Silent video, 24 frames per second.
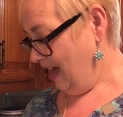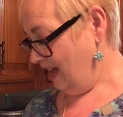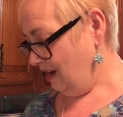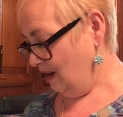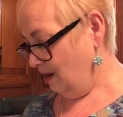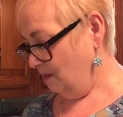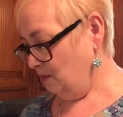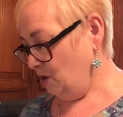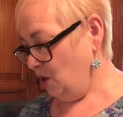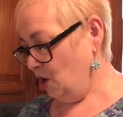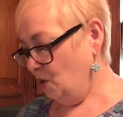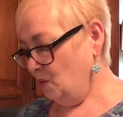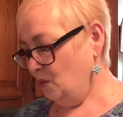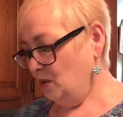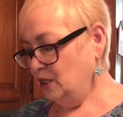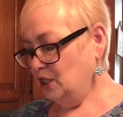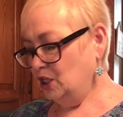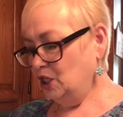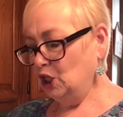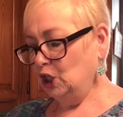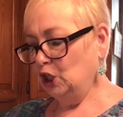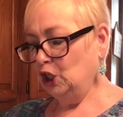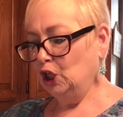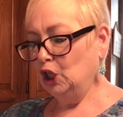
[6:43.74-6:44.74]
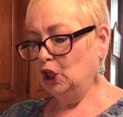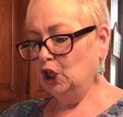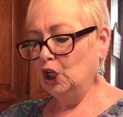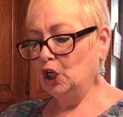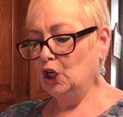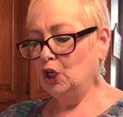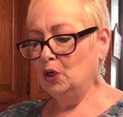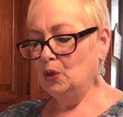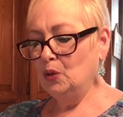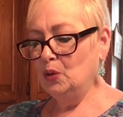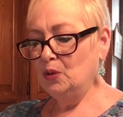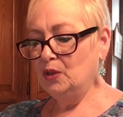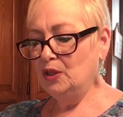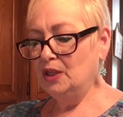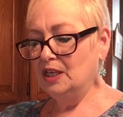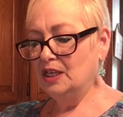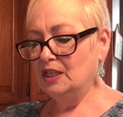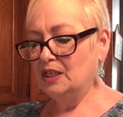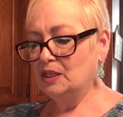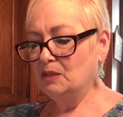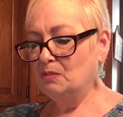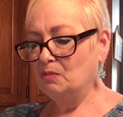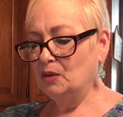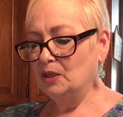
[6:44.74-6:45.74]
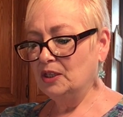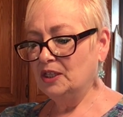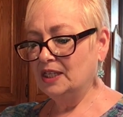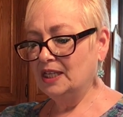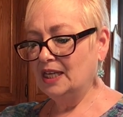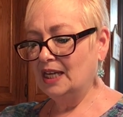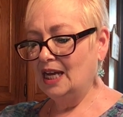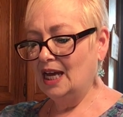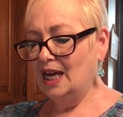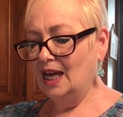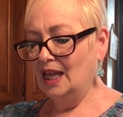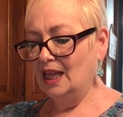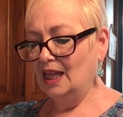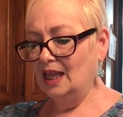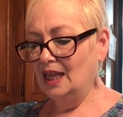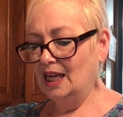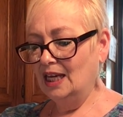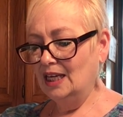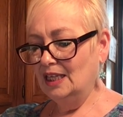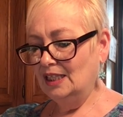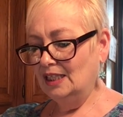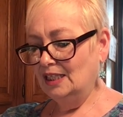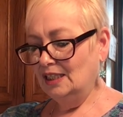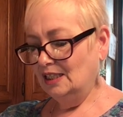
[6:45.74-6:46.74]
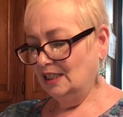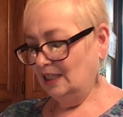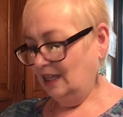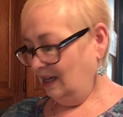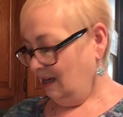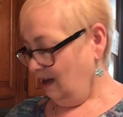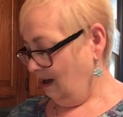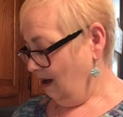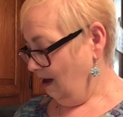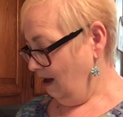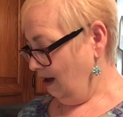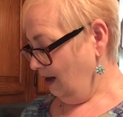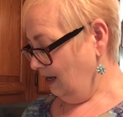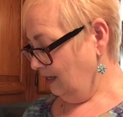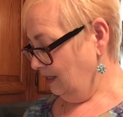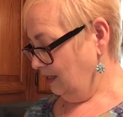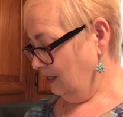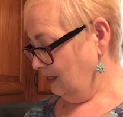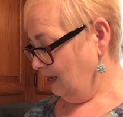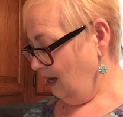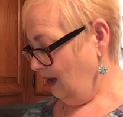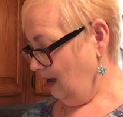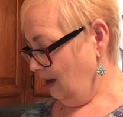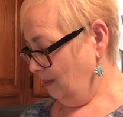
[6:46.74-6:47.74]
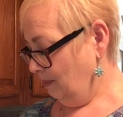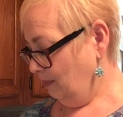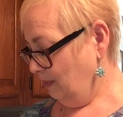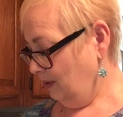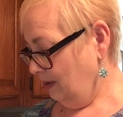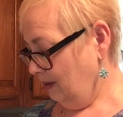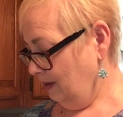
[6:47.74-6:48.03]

And I'm going to load this mozzarella on top